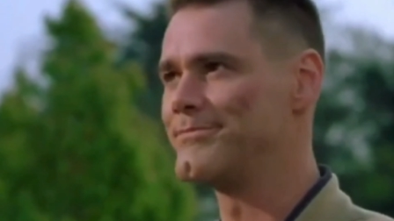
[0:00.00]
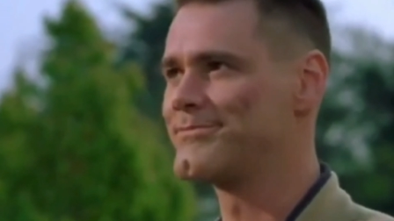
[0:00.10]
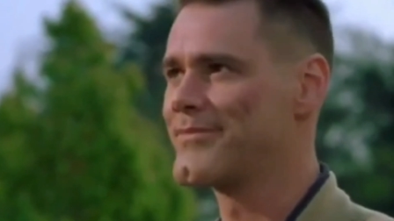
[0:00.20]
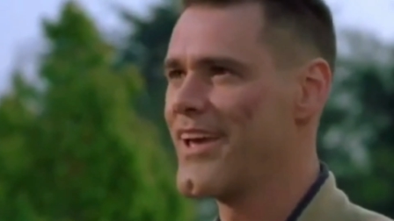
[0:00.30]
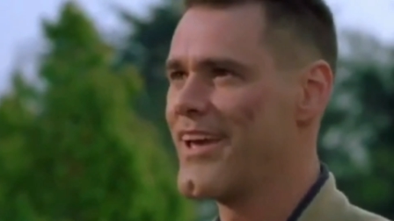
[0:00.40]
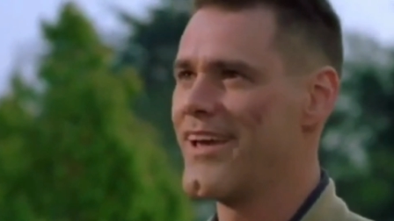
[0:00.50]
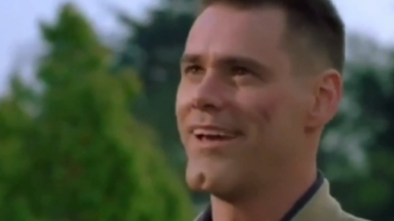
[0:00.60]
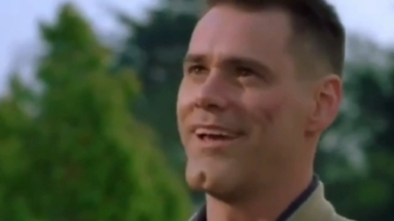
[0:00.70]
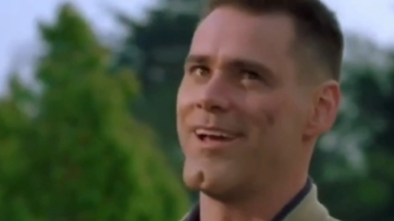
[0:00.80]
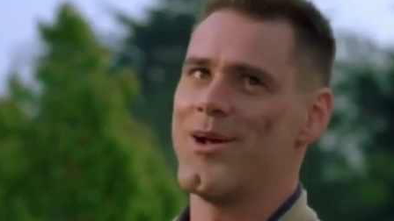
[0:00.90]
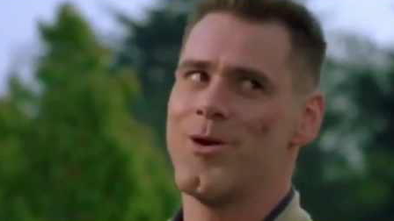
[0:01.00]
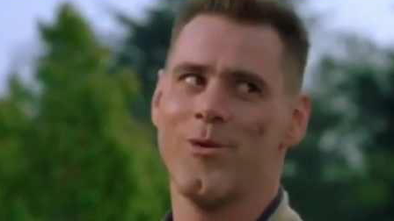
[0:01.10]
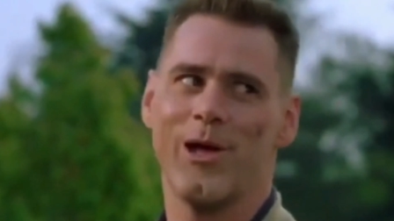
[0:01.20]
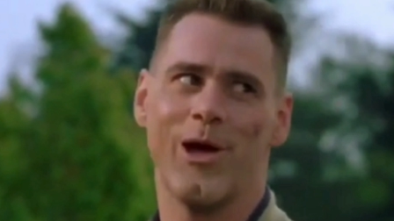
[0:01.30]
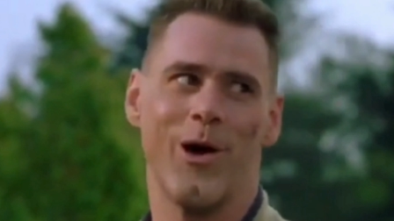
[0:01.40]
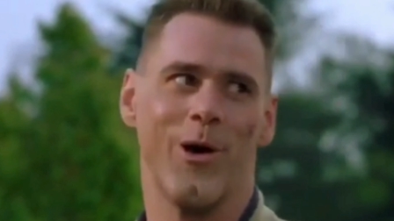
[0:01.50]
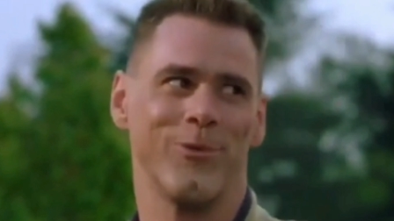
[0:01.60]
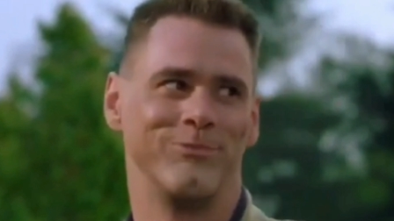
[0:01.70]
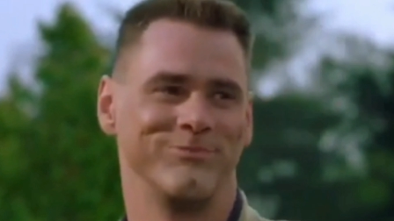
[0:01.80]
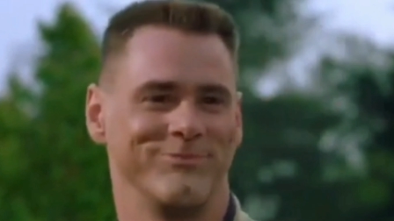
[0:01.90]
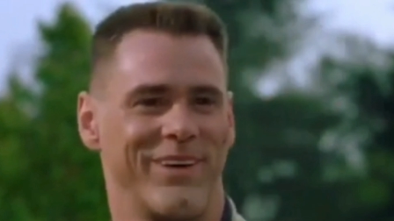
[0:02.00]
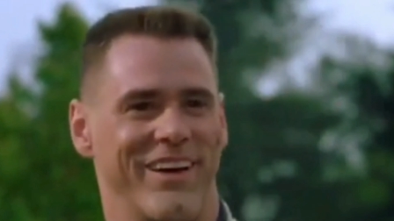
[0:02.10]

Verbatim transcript: Boy, here we go.